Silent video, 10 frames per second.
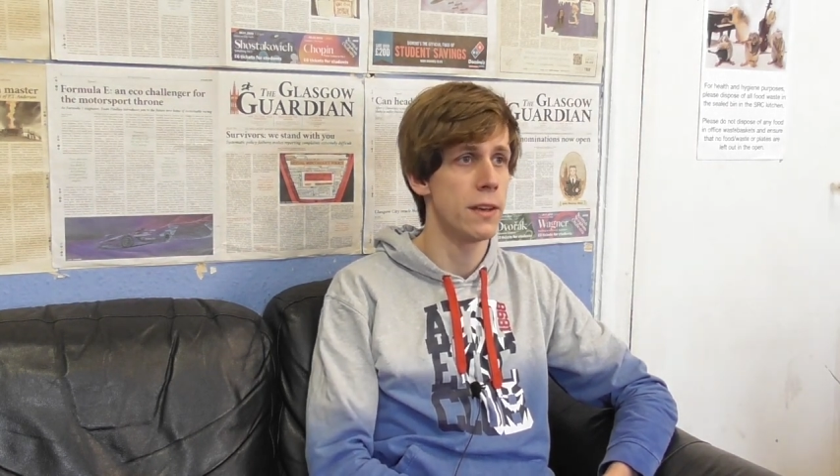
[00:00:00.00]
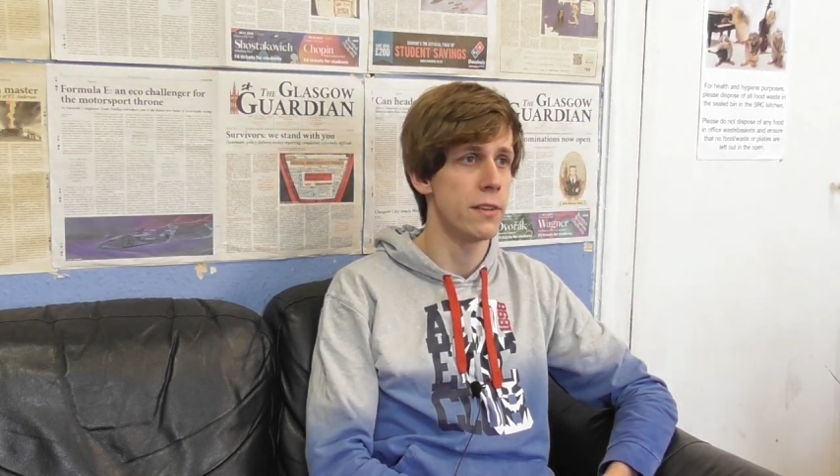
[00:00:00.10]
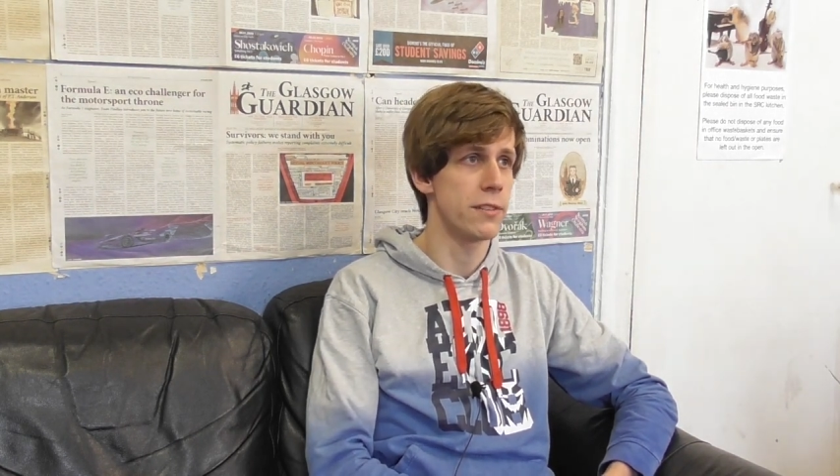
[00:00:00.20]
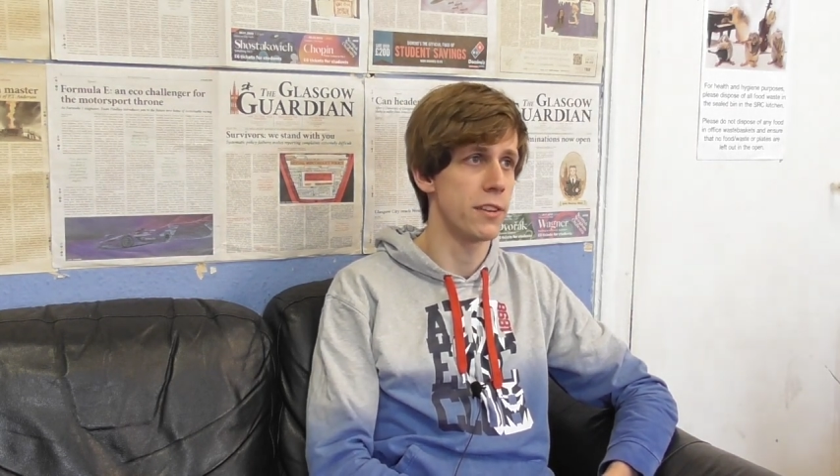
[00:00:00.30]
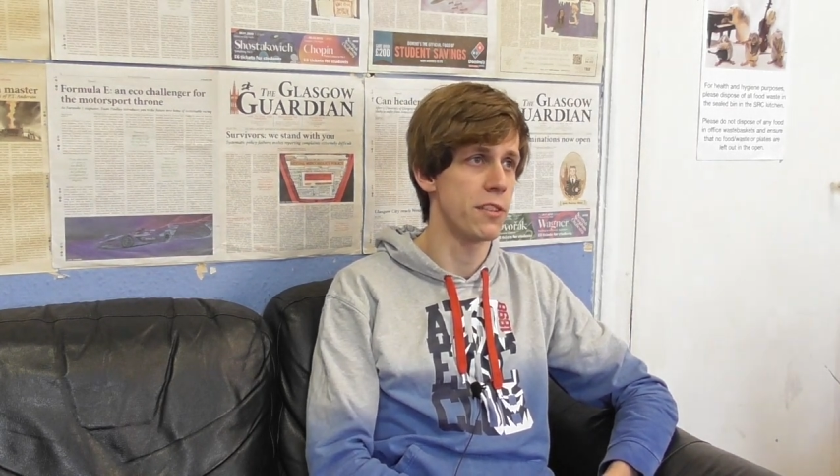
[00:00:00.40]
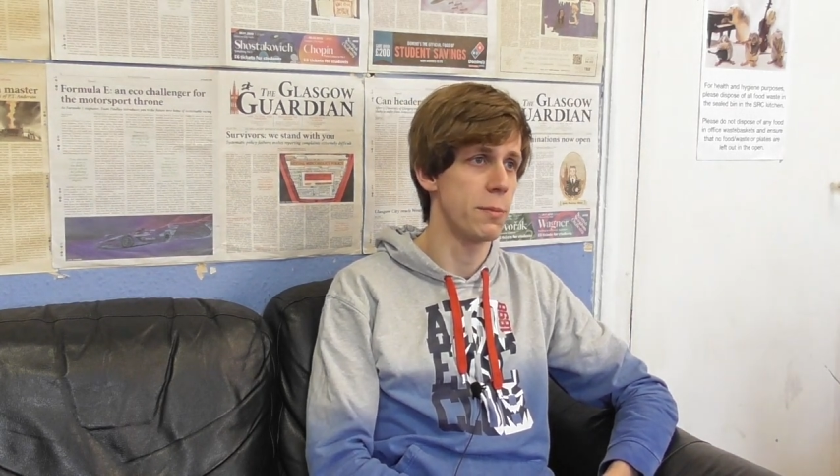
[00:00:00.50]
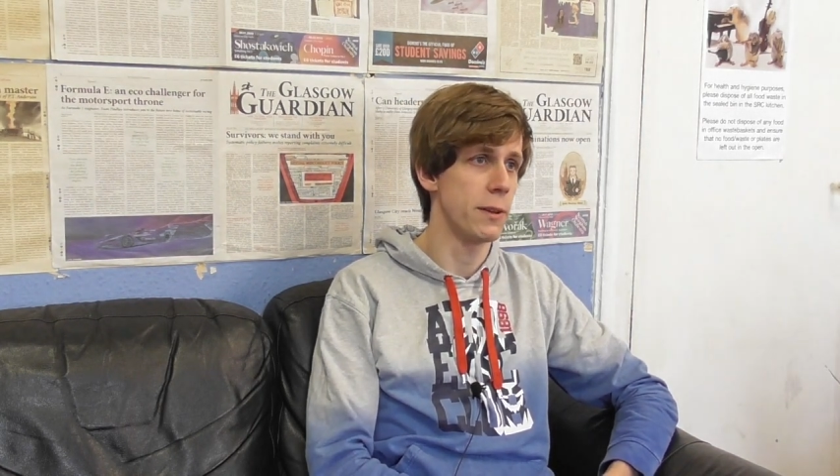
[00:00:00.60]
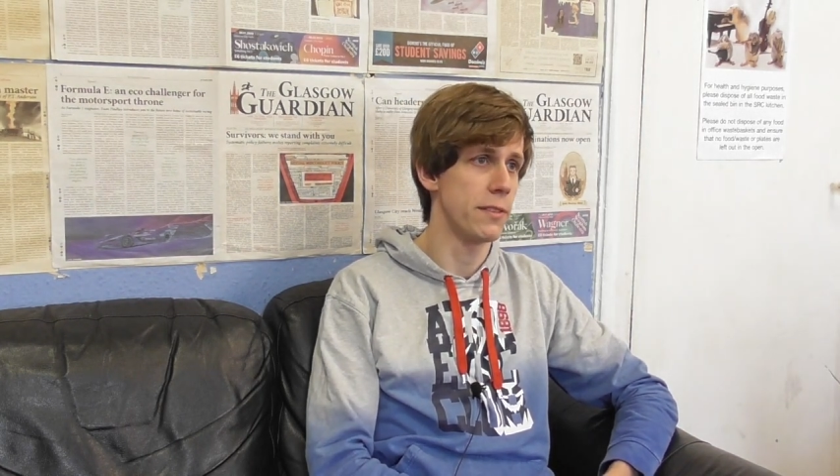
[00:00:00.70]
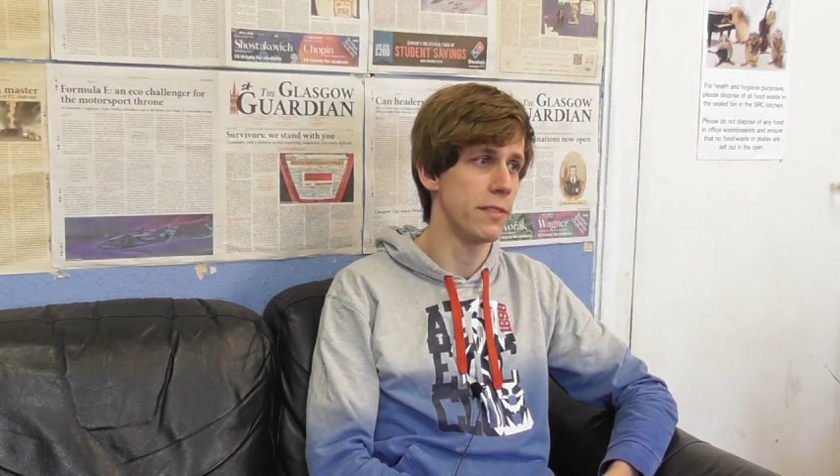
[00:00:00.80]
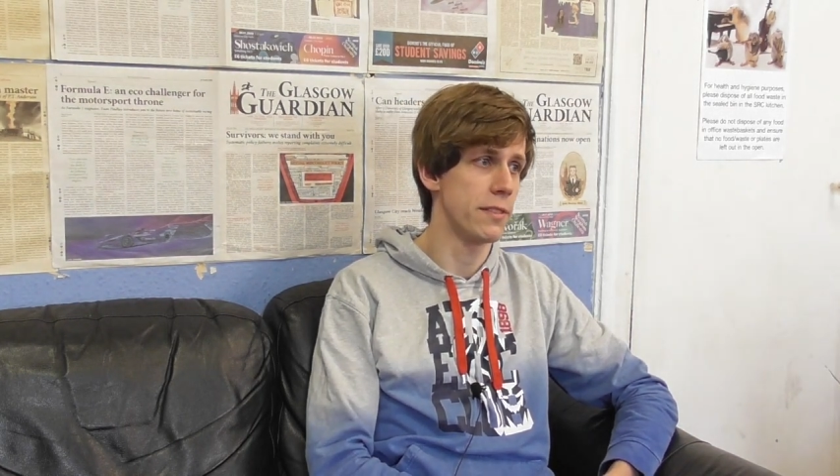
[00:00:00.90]
Study
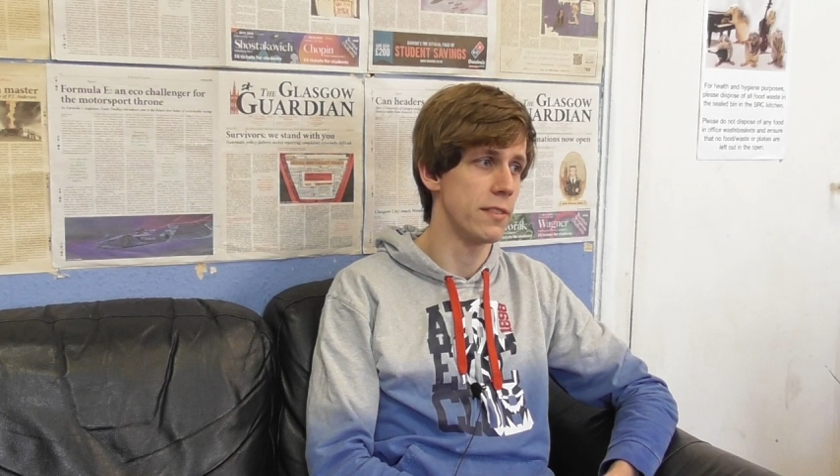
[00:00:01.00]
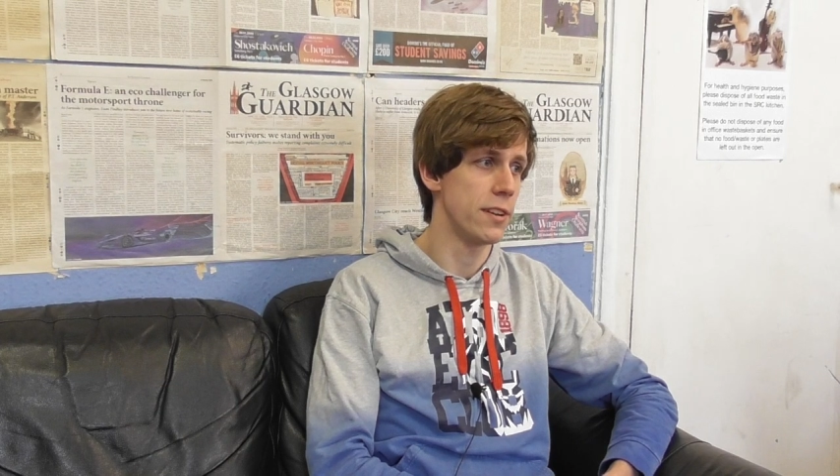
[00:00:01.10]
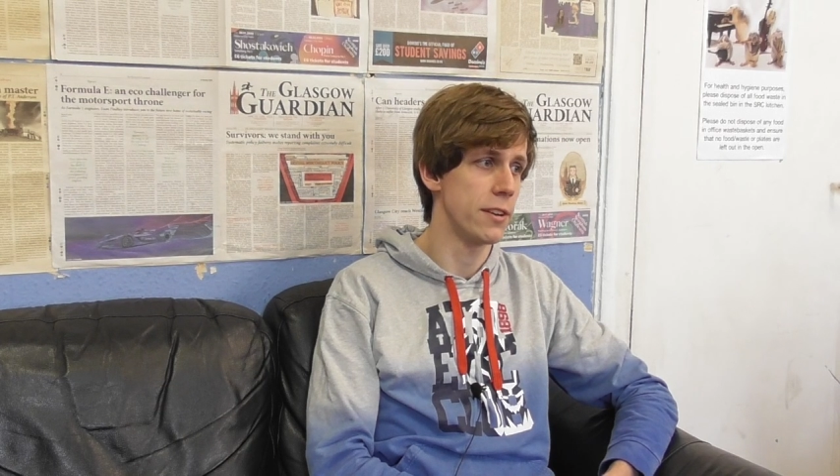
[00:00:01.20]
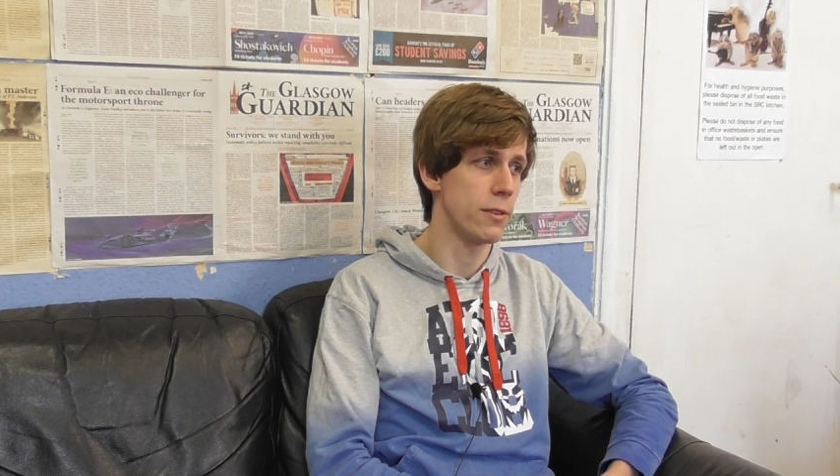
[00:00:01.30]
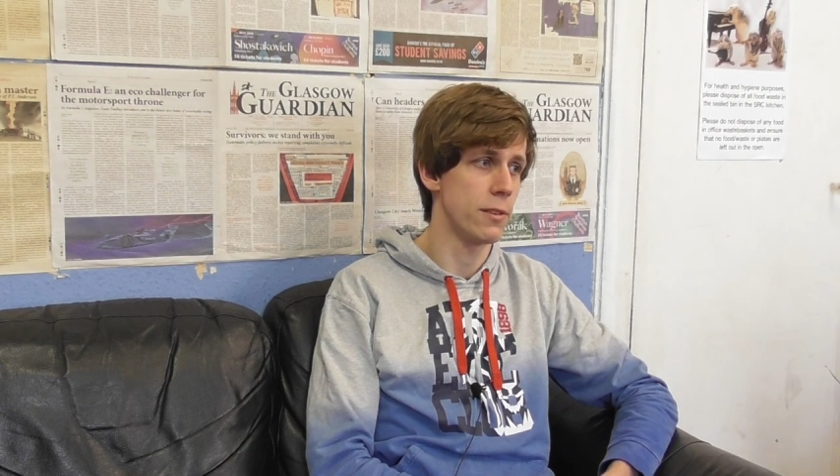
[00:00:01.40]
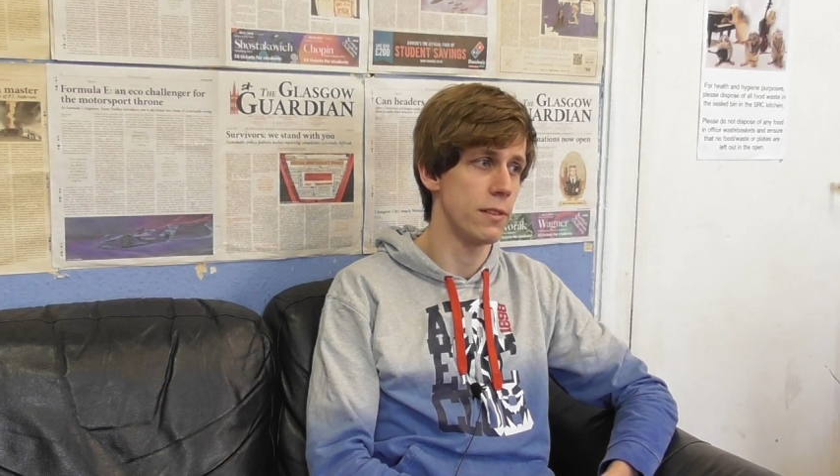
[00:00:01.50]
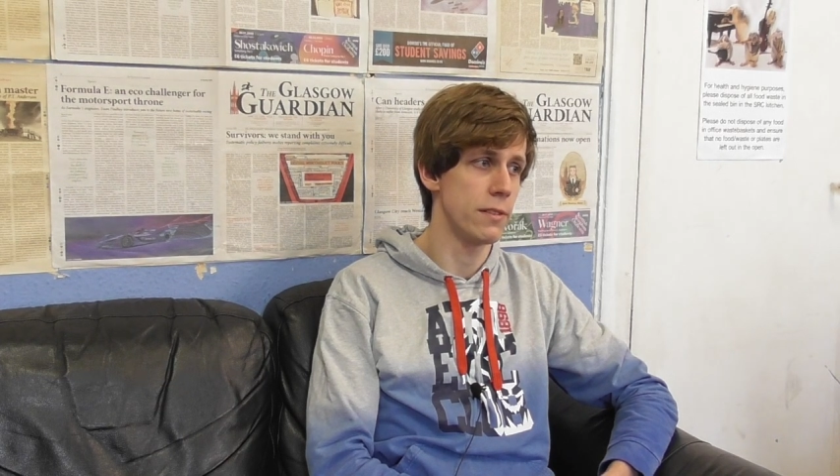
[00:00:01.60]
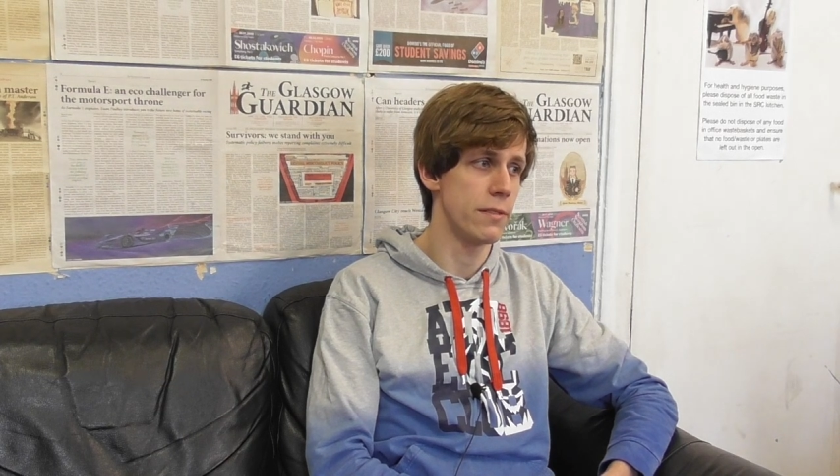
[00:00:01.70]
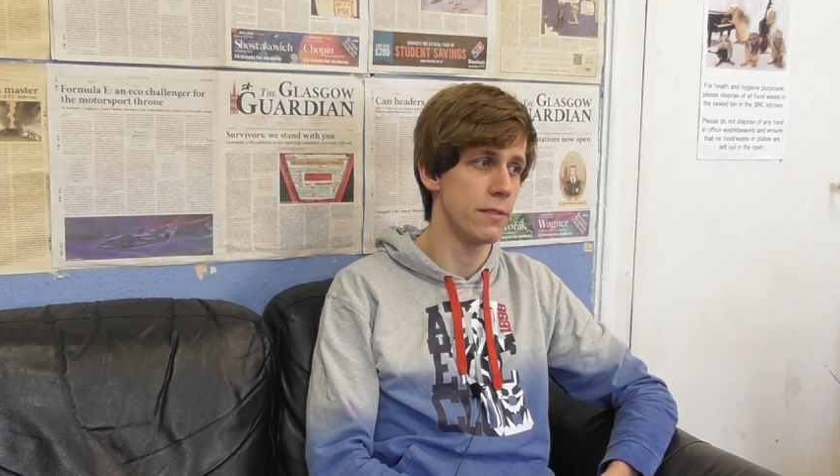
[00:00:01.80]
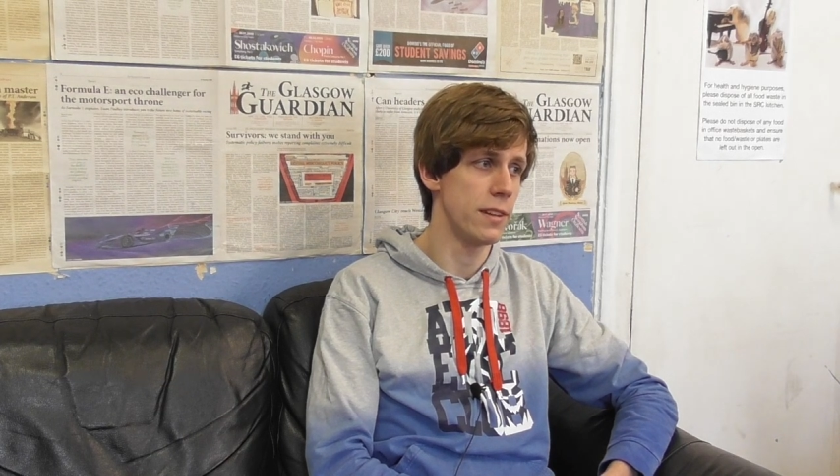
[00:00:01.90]
spaces in general